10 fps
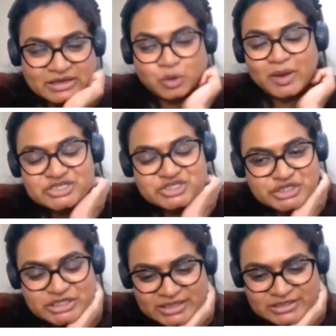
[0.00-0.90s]

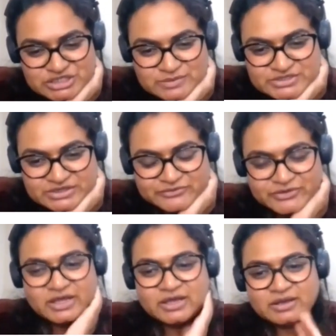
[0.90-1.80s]
question in terms of
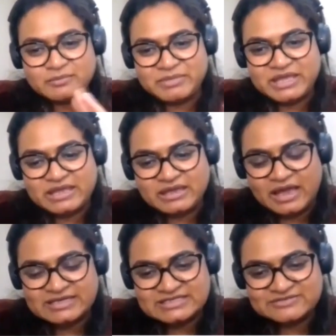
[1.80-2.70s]

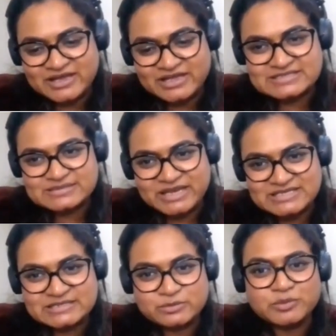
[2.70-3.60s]
identifying as a
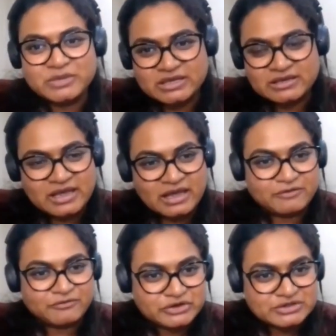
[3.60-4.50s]
Métis woman
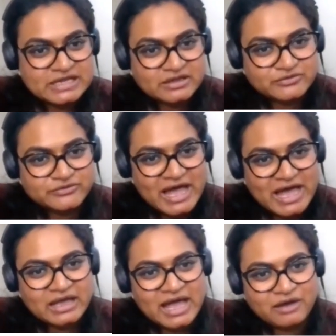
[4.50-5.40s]
for yourself.
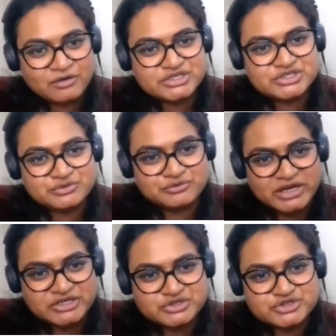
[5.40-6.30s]
How did you
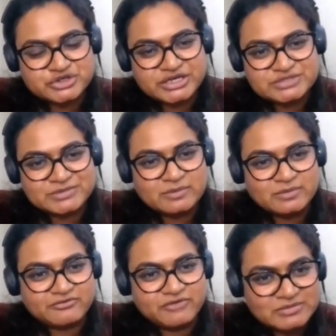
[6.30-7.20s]
find your journey to
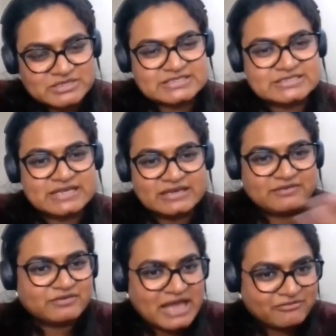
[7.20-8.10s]
becoming a pharmacist? And
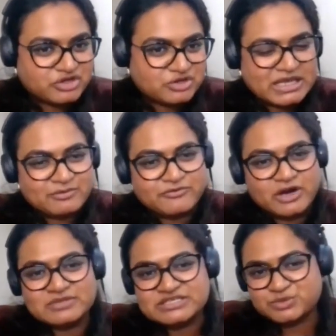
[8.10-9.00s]
even after you became a
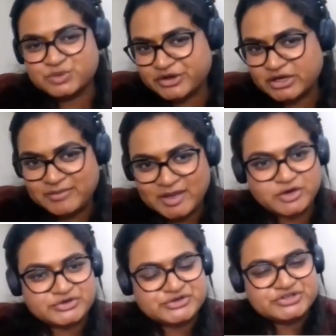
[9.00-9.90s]
pharmacist, were there any
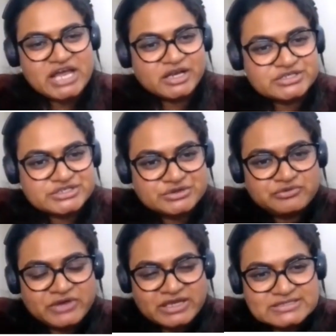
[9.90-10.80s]
barriers or challenges you
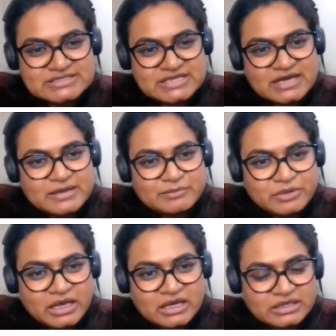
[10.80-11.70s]
faced
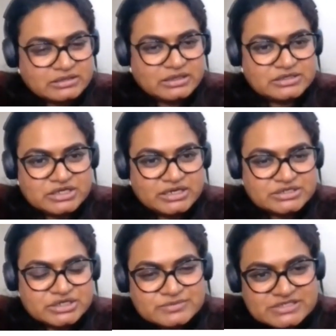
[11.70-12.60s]
in
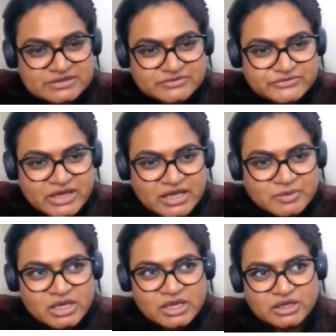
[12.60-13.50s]
terms of
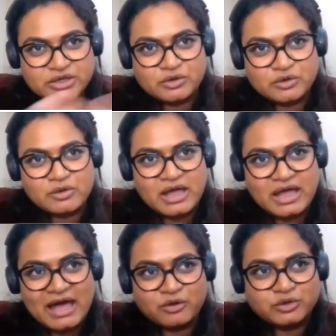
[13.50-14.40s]

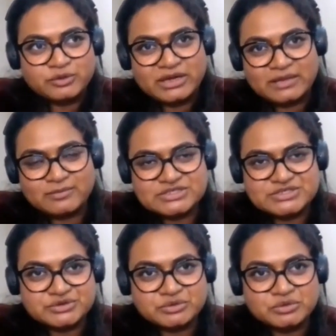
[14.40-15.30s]
how you were able
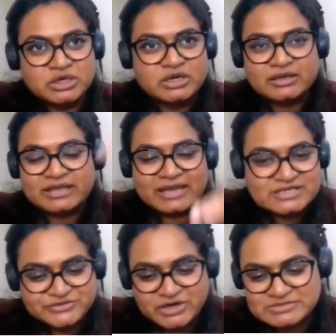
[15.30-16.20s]
to get
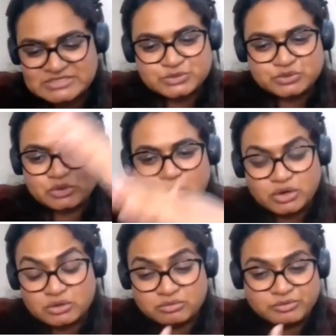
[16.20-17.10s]
into pharmacy school,
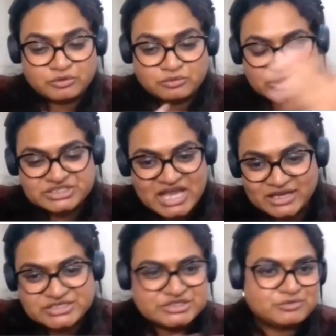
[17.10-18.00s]
or the
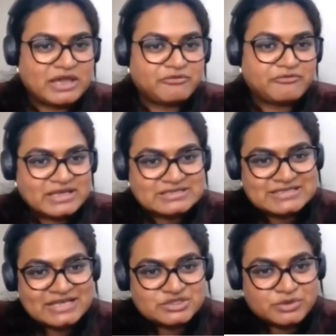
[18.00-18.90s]
challenges you may have faced
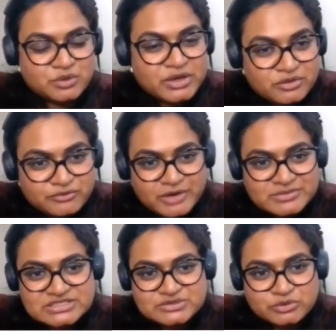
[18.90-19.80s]
as you were going through
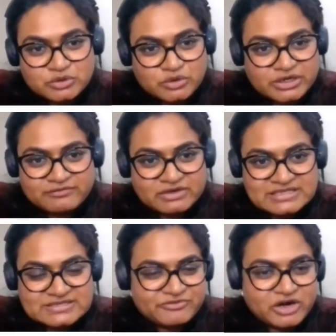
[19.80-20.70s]
pharmacy school, or even
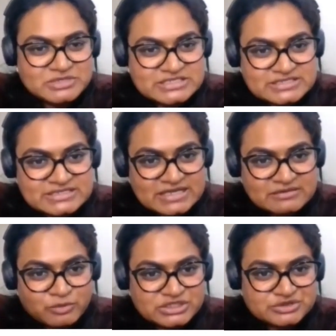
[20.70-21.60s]
as a pharmacist
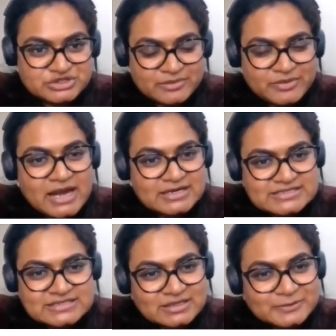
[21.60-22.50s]
once you started
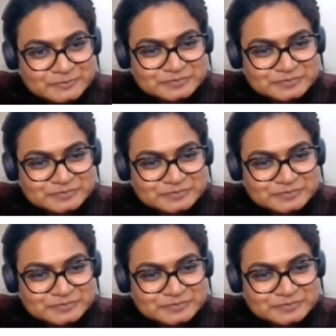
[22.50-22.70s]
practicing?